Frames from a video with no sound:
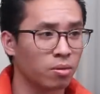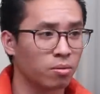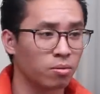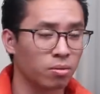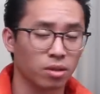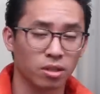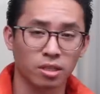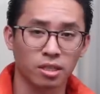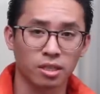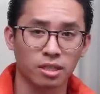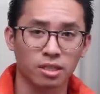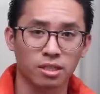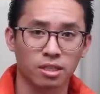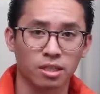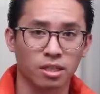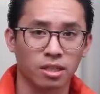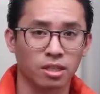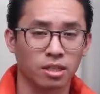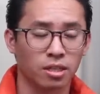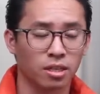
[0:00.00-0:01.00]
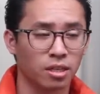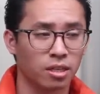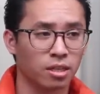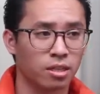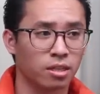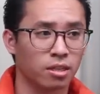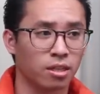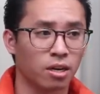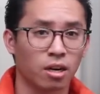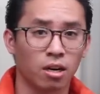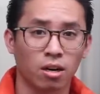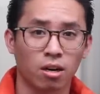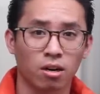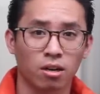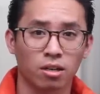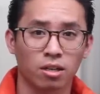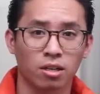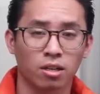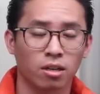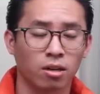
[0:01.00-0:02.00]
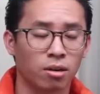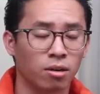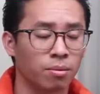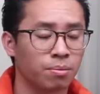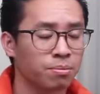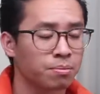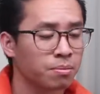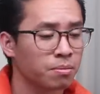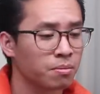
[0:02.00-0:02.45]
really easily. Not hard at all.